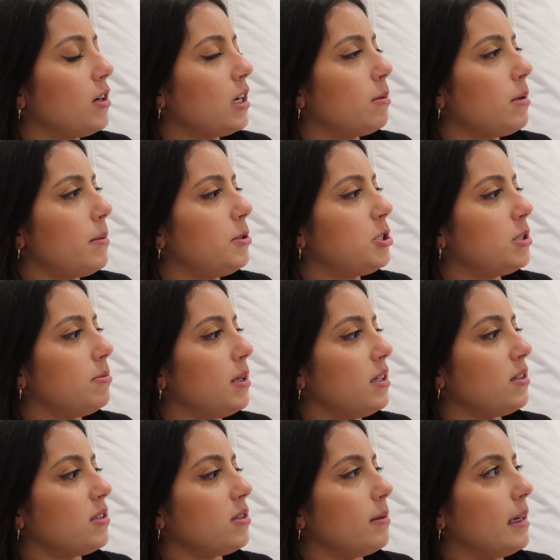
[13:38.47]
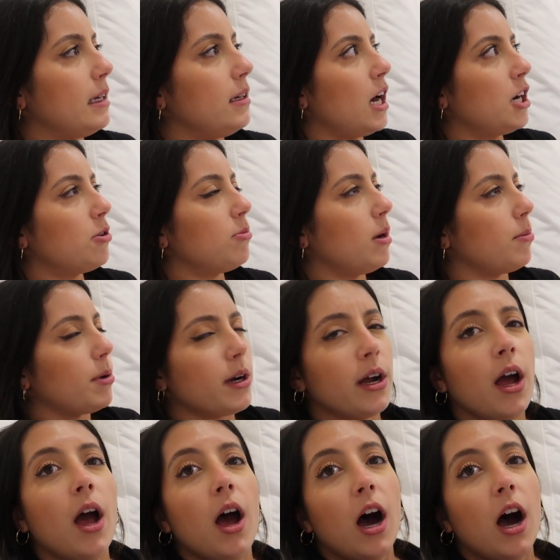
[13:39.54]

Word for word: Or maybe she mailed it to me. I don't remember.